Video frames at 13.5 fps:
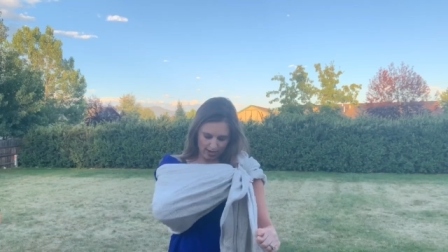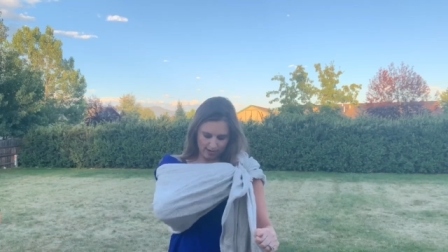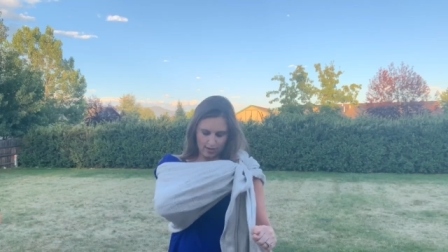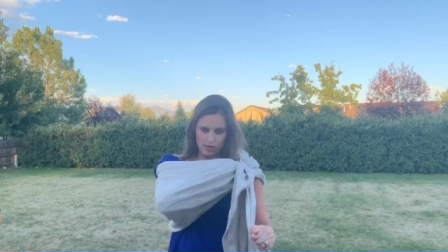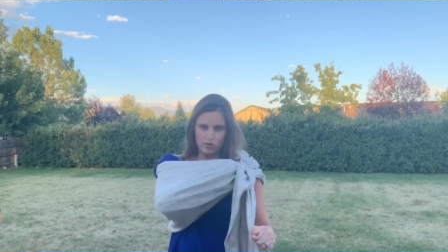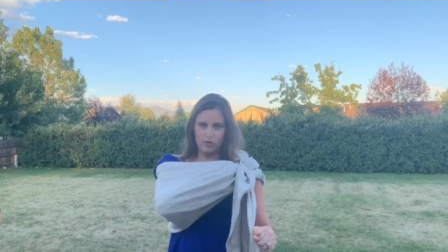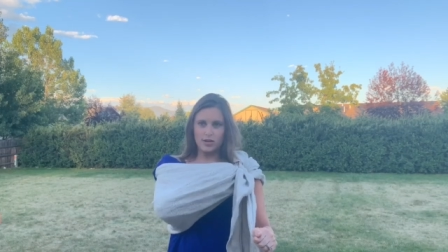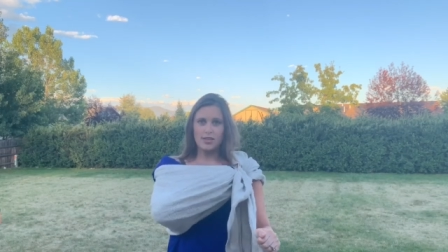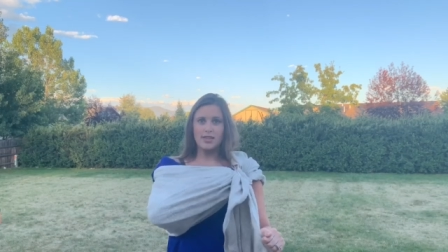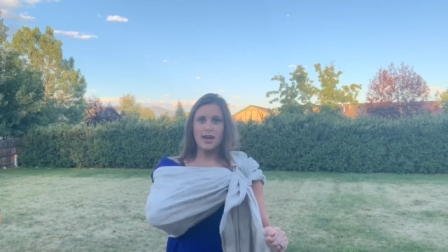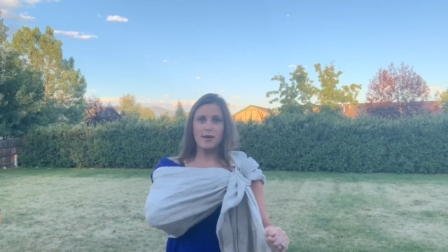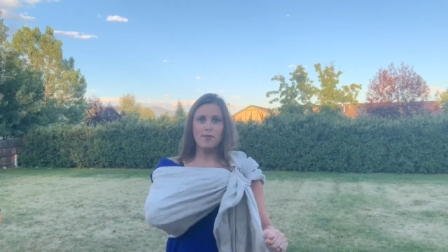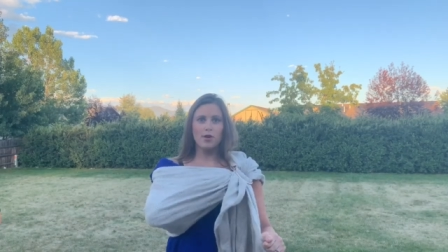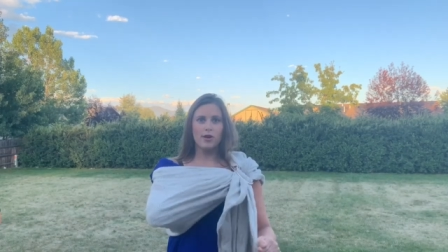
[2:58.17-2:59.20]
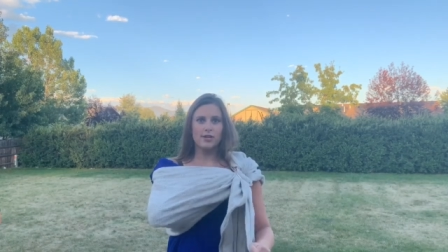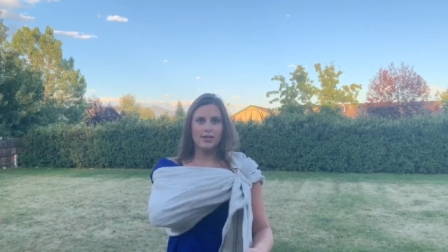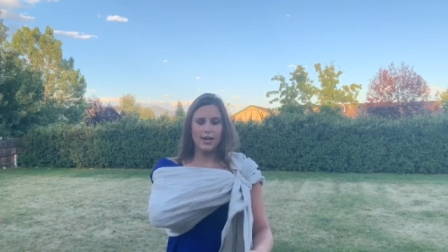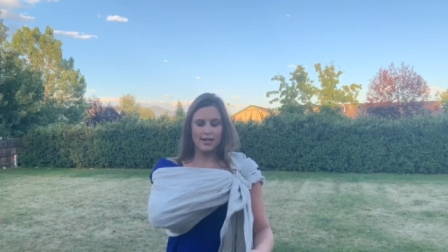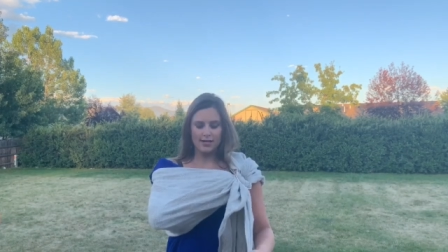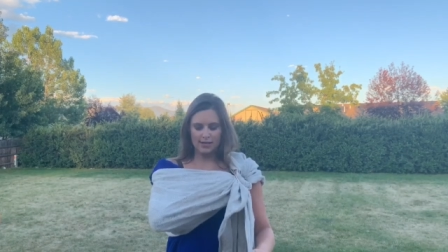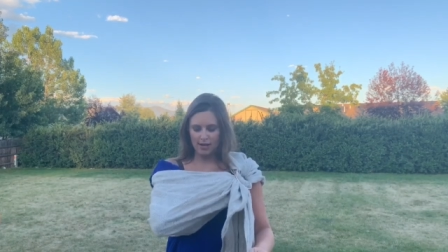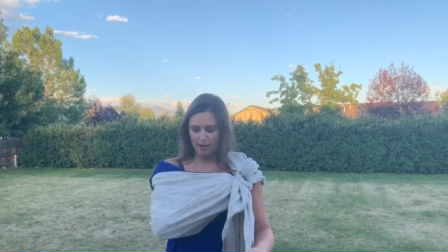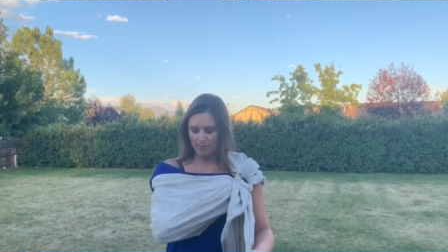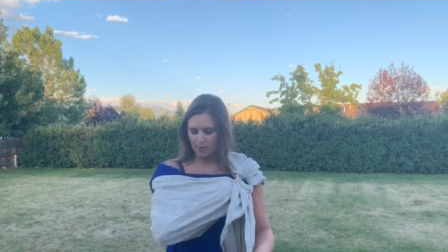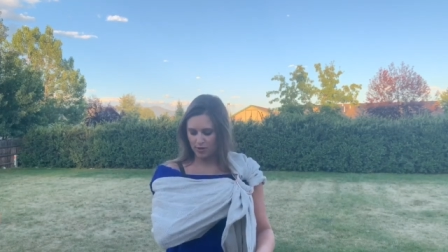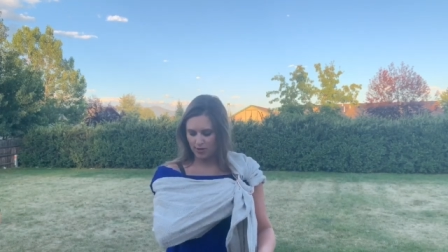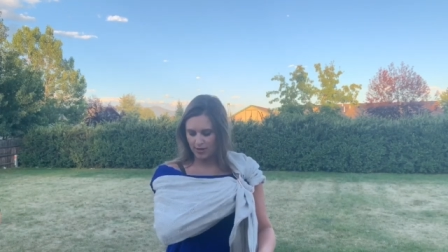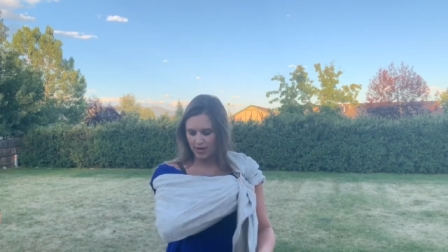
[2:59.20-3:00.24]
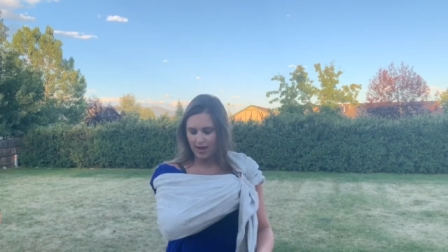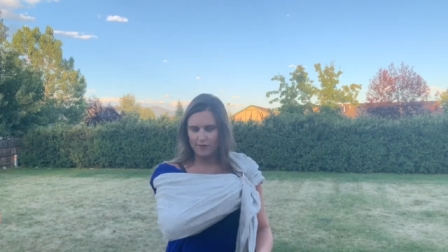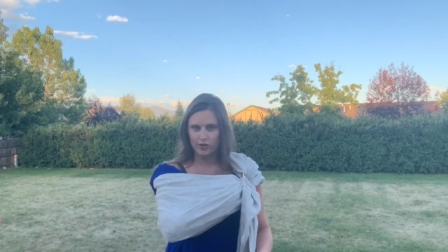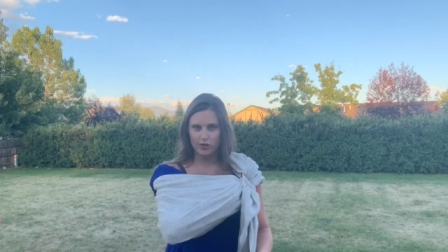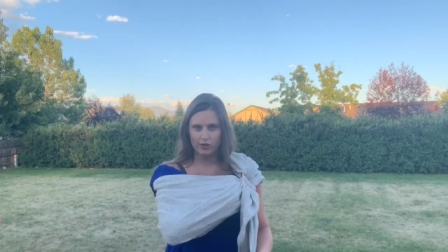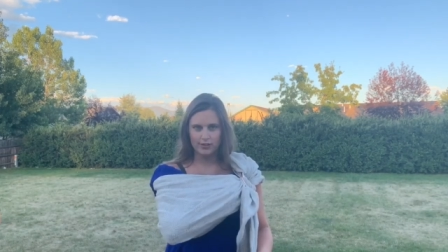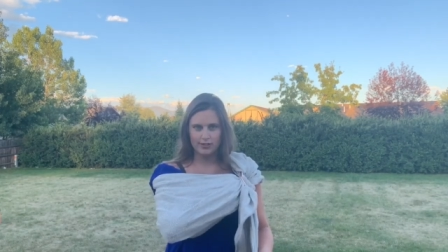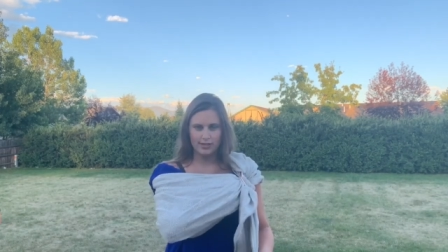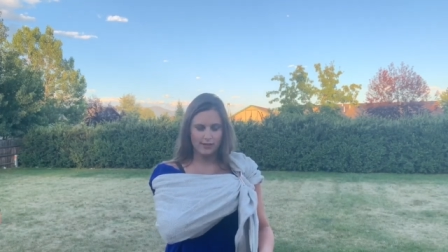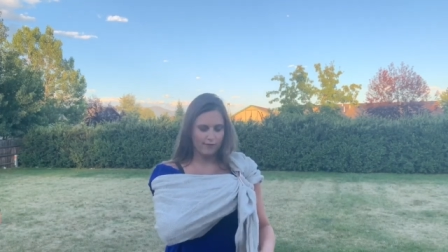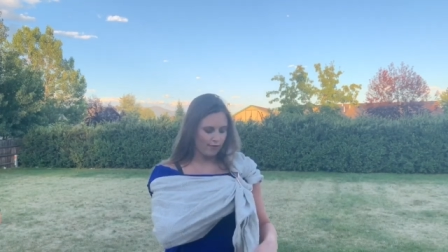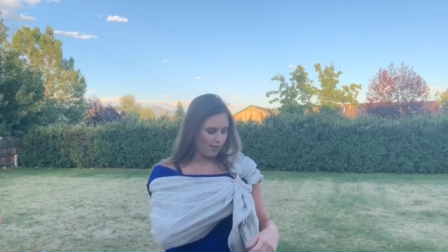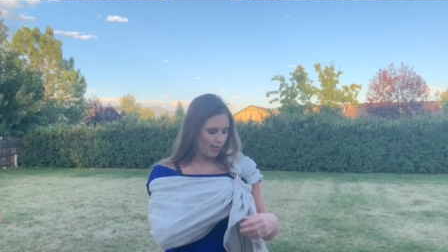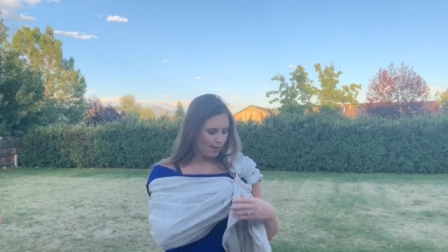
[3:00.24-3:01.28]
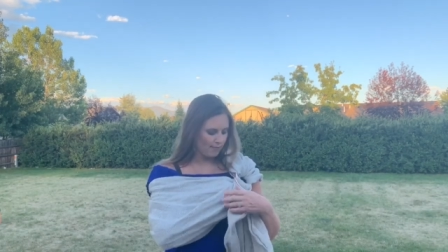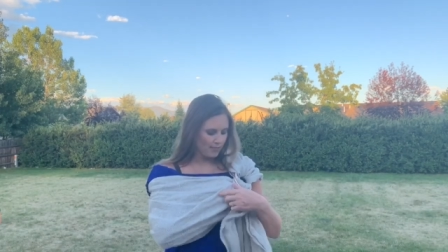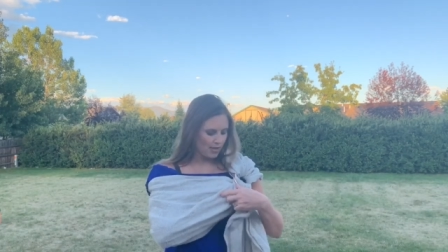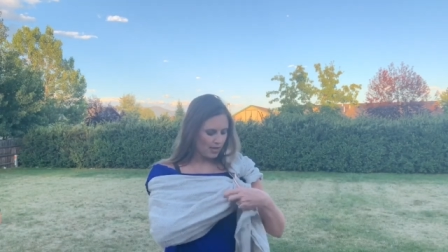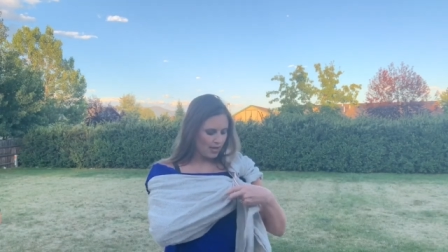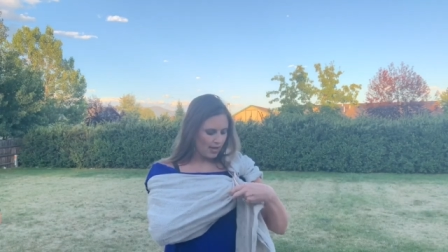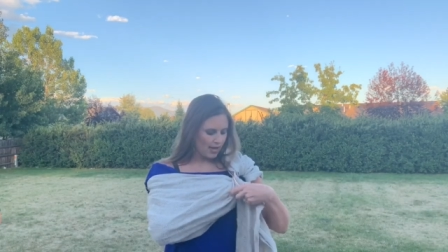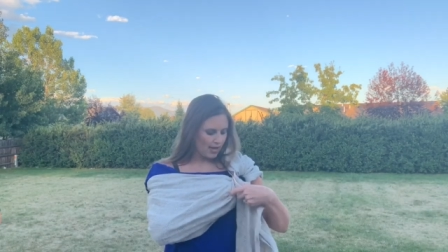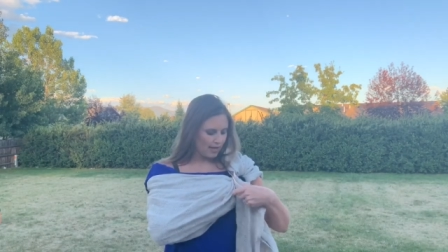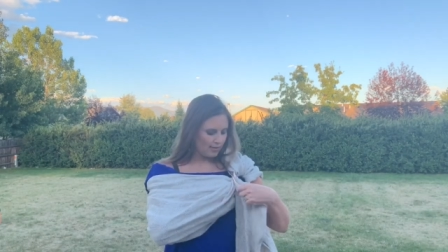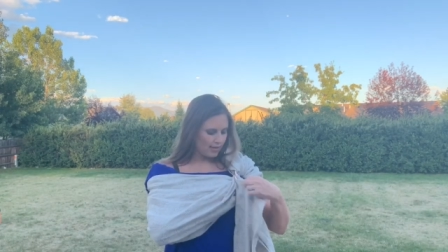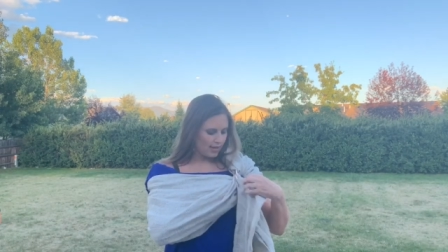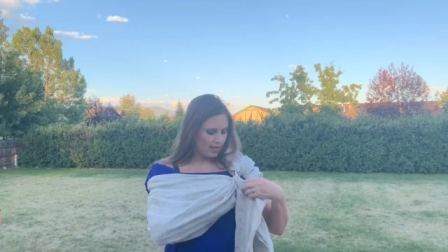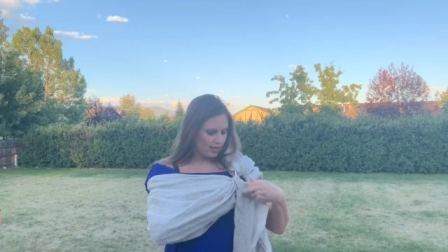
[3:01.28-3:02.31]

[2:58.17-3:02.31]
then you'll get that part tightened up, but then they have a good seat for them. And then